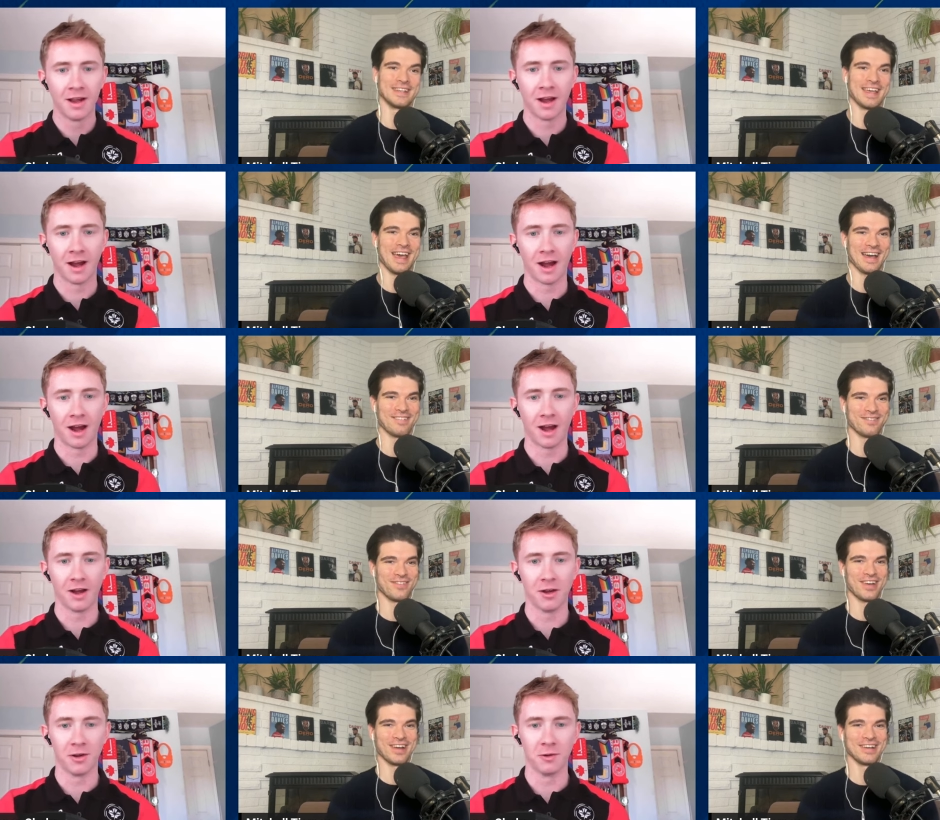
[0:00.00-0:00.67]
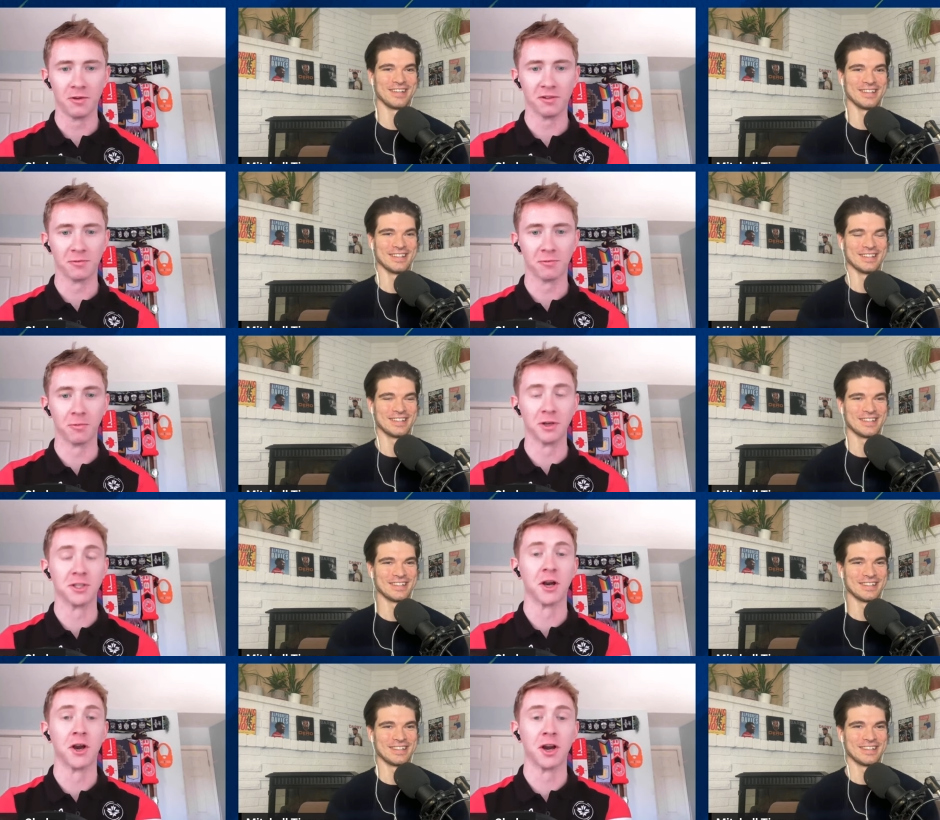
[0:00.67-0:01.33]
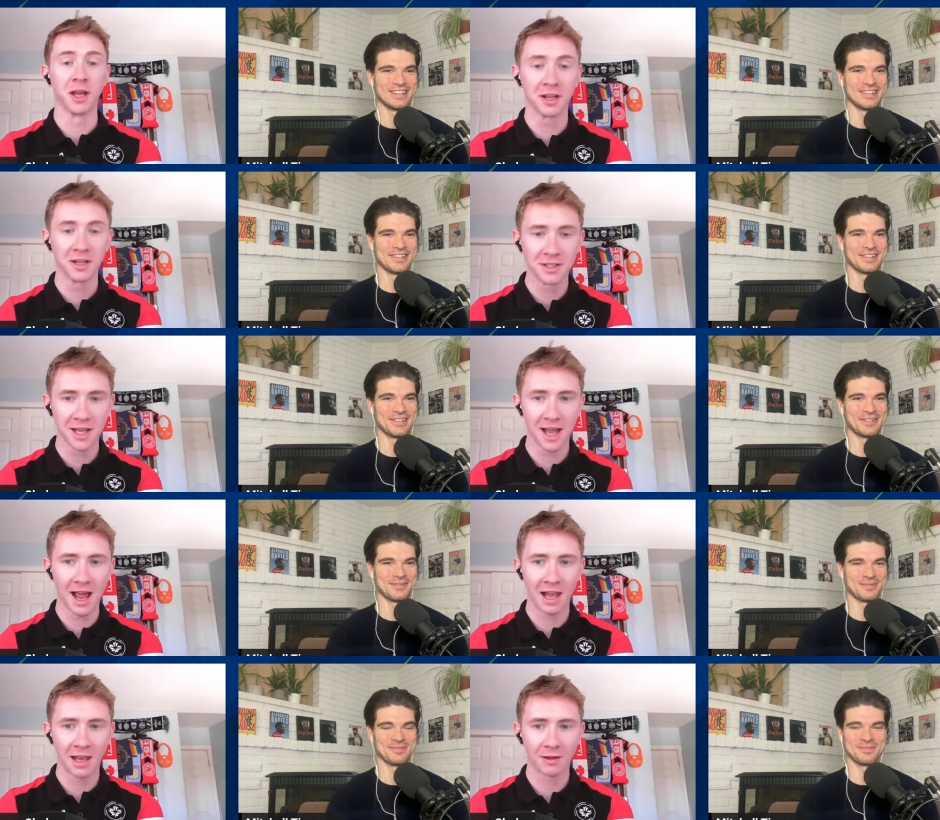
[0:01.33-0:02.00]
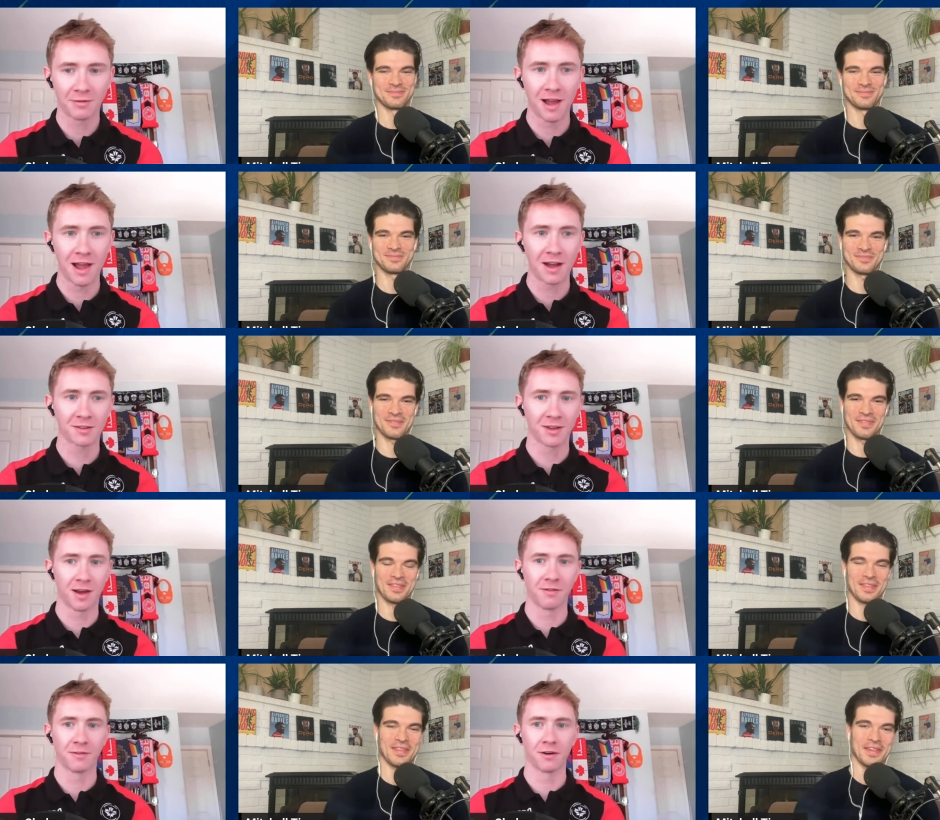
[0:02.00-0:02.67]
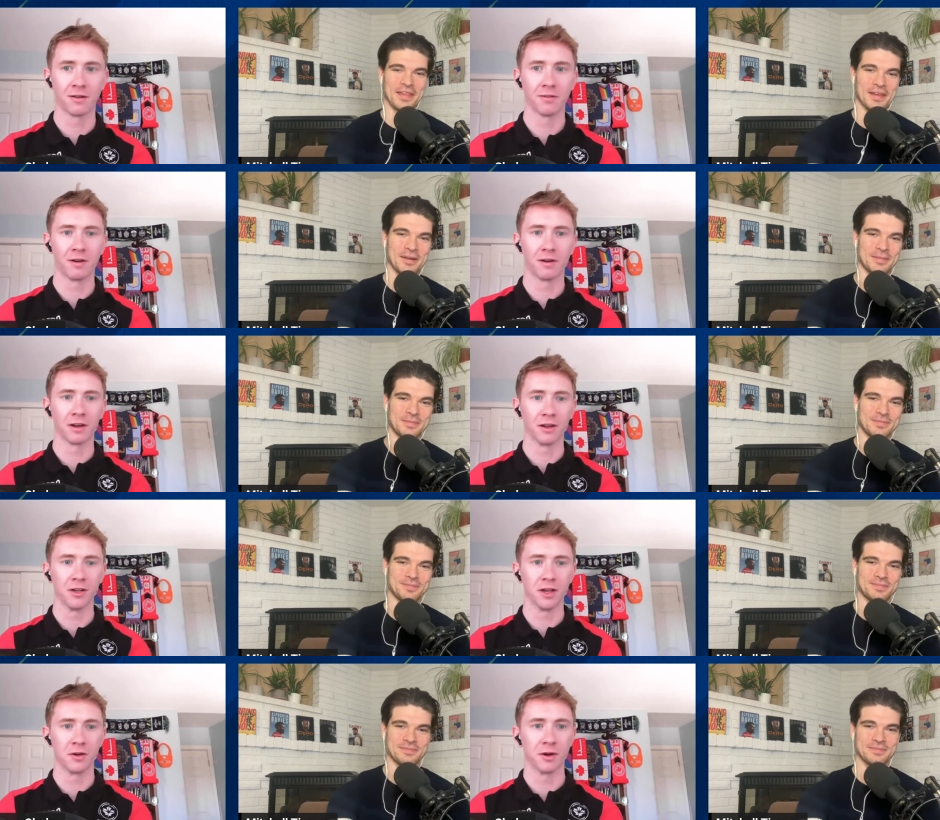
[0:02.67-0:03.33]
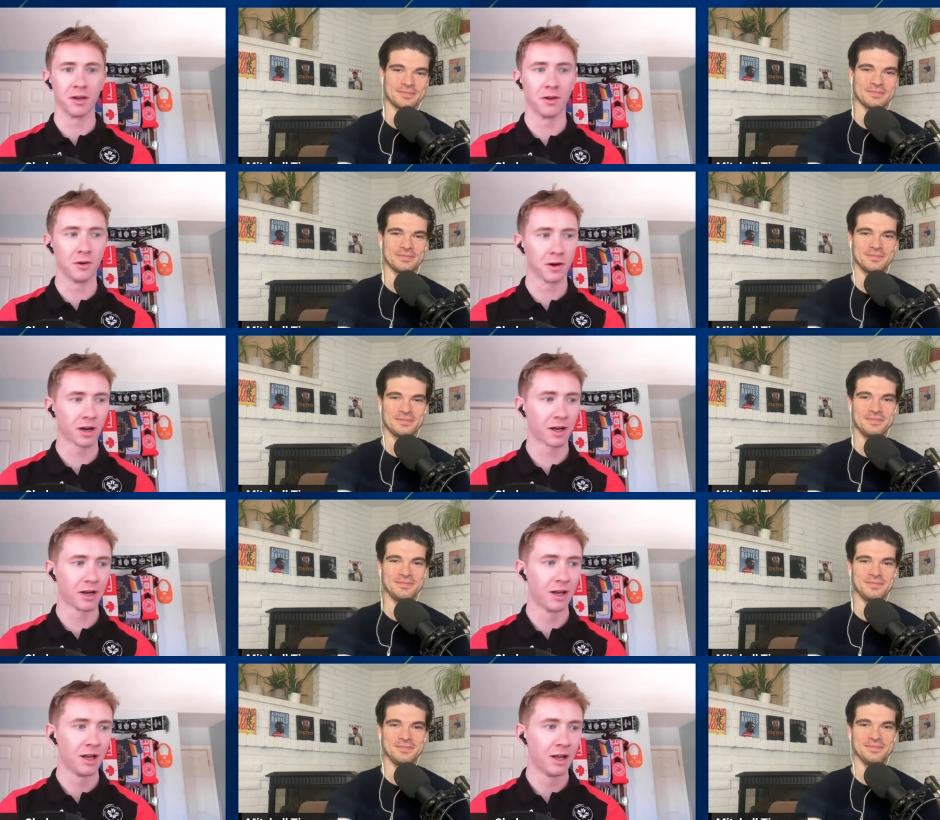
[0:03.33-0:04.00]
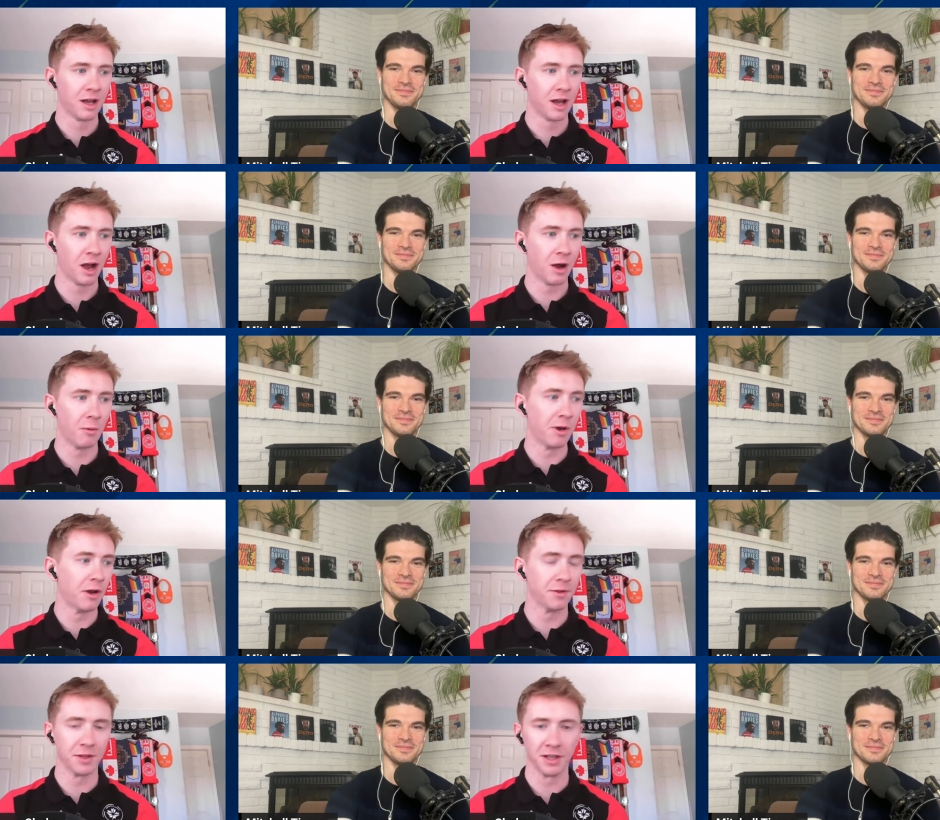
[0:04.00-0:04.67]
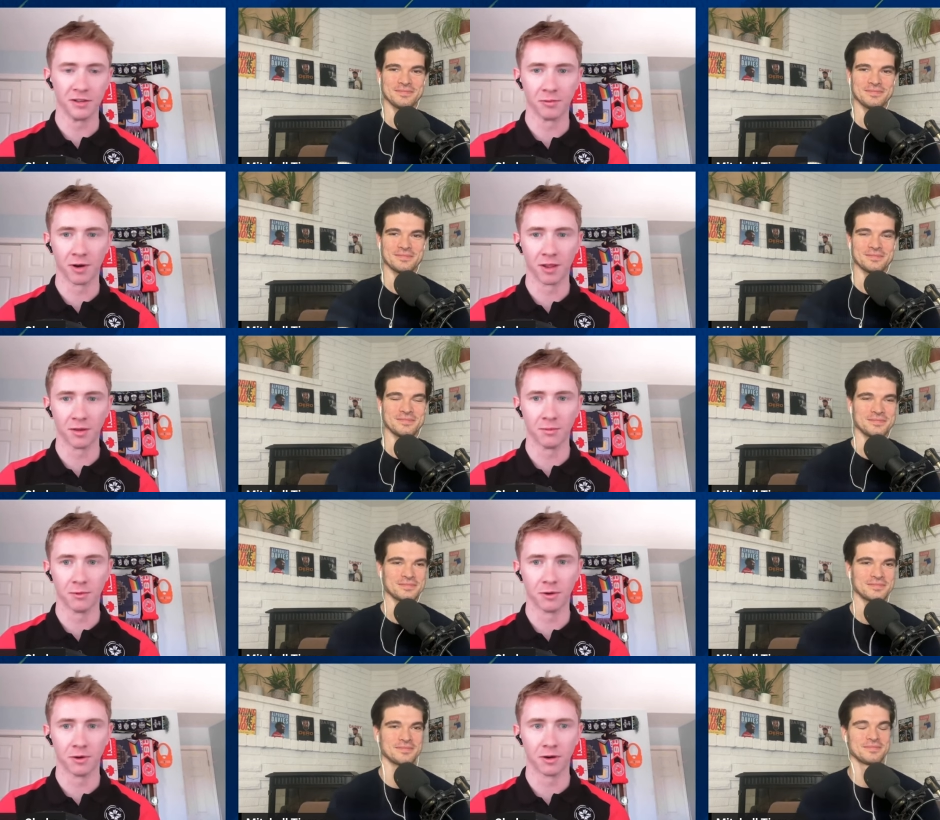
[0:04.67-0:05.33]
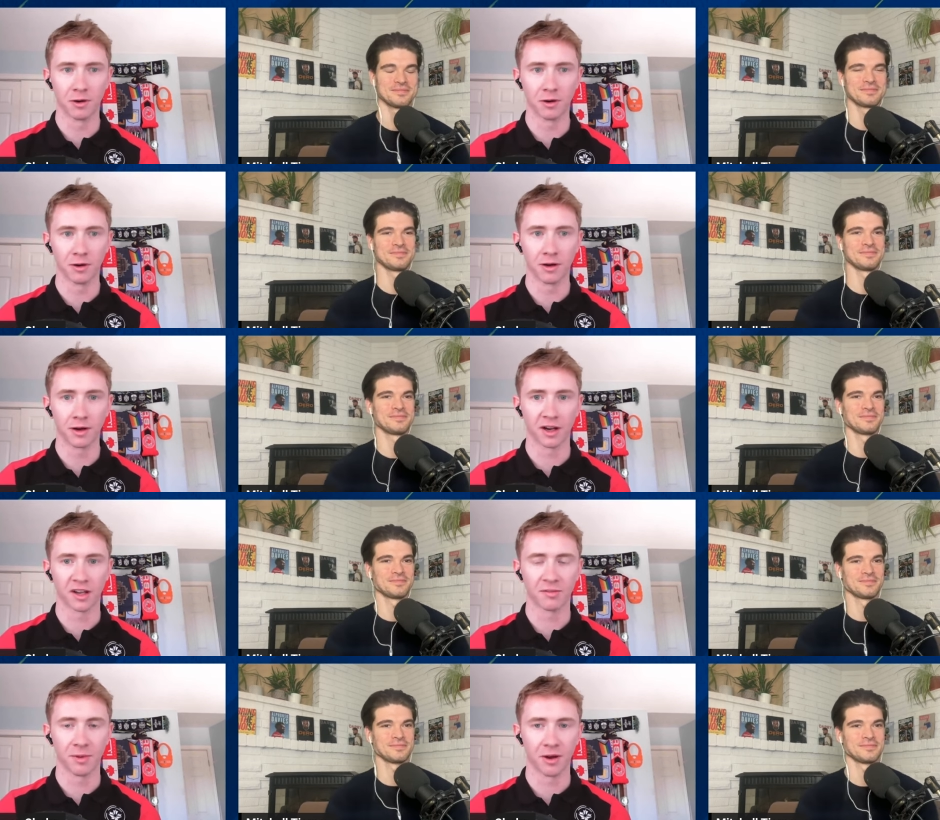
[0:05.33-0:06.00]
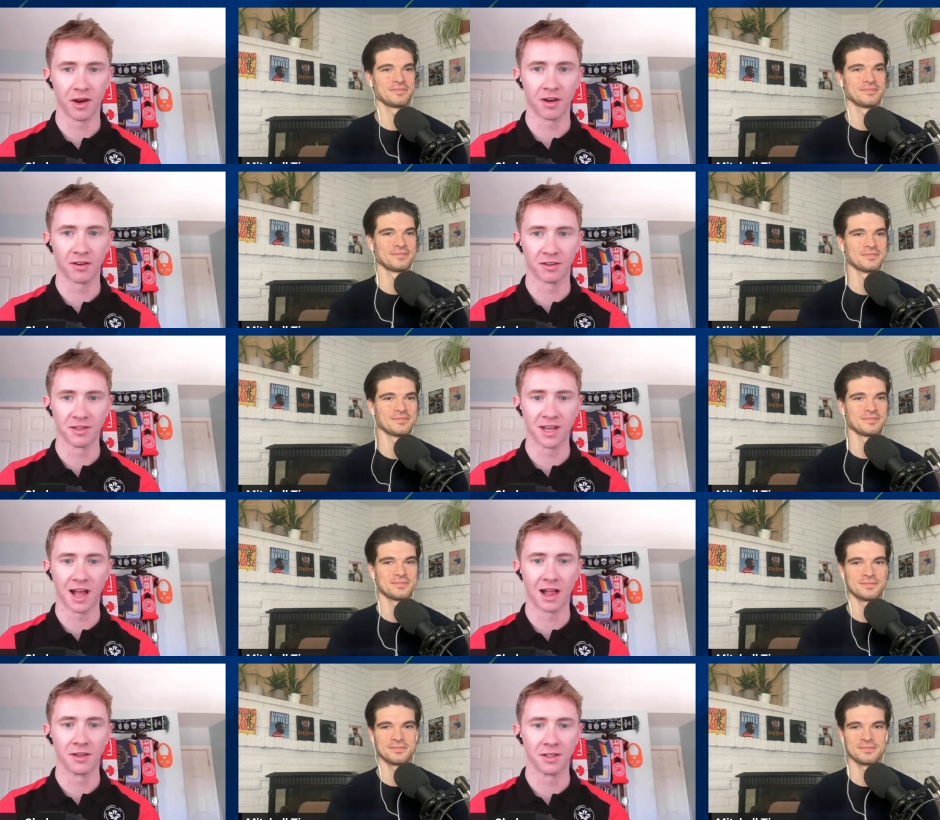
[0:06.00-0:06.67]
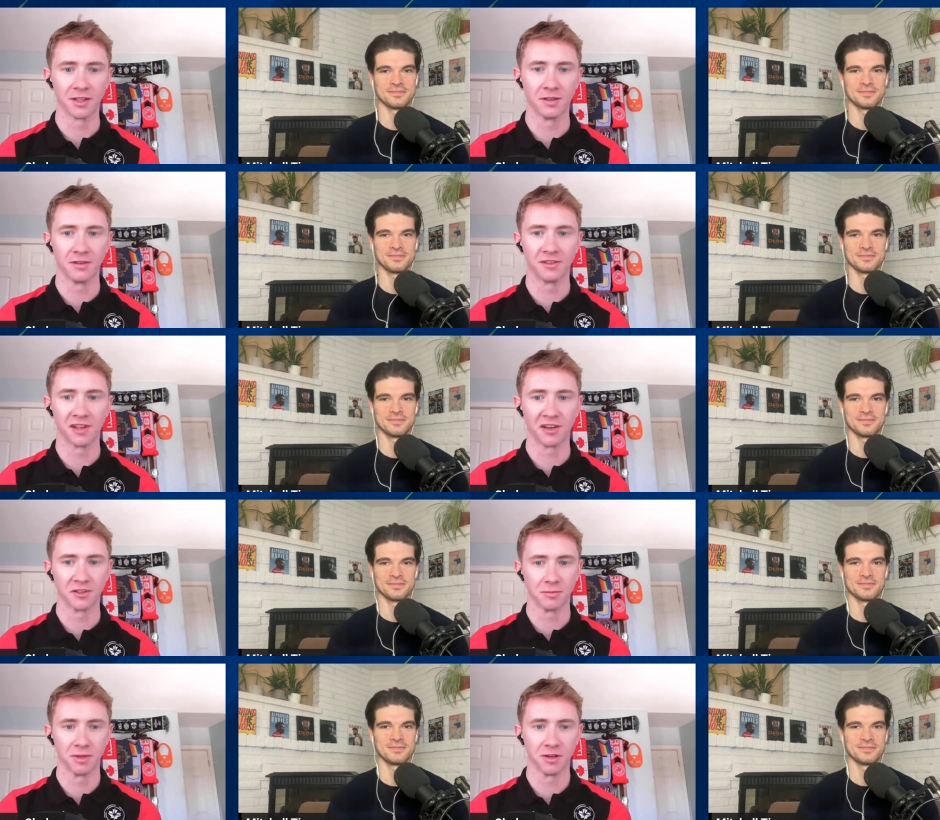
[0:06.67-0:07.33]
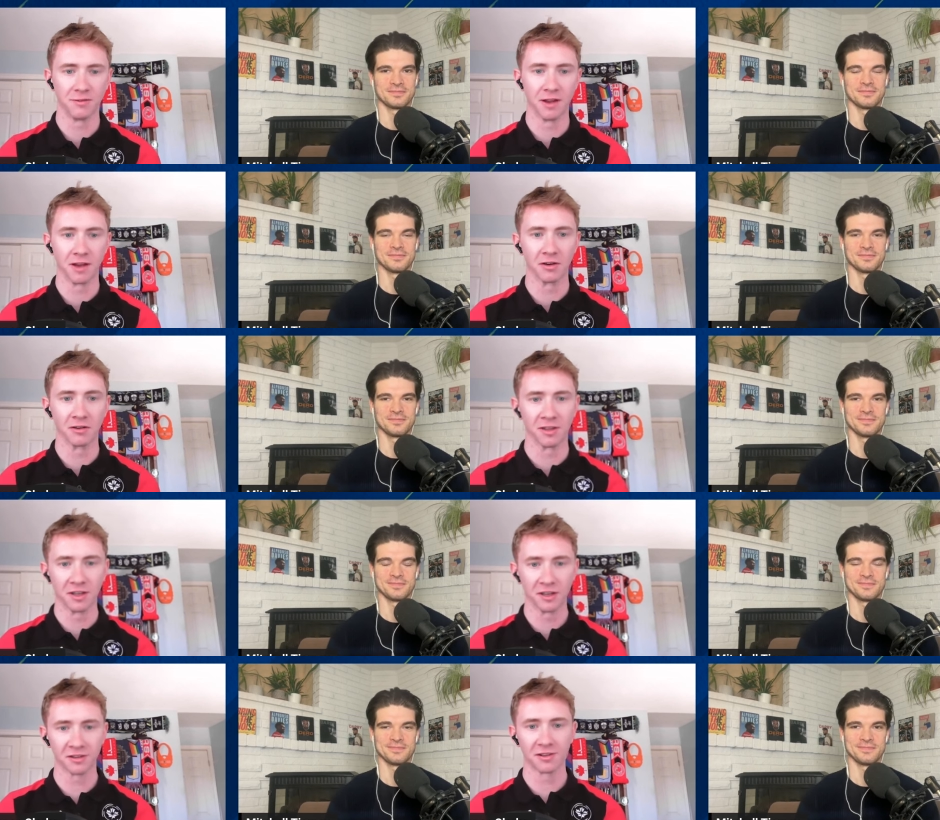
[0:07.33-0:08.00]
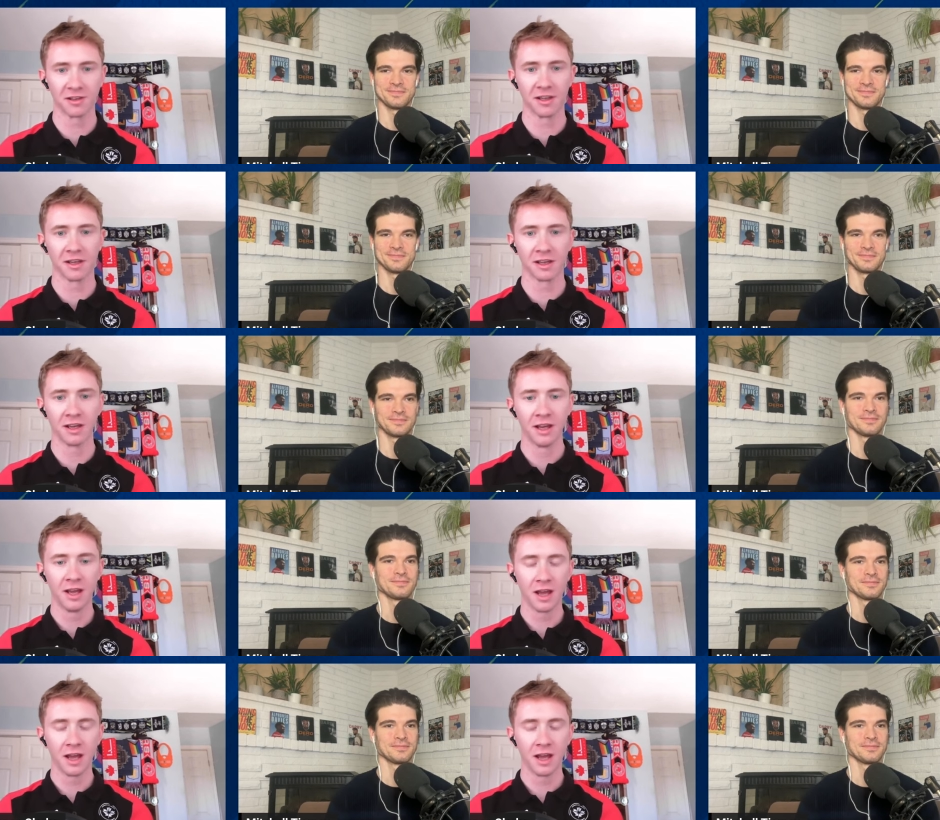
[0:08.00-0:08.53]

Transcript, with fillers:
Speaker 1: yeah, uh, who is returning to Halifax after a very good year at York. Uh, we know that he's one of the more experienced and talented central midfielders in this league.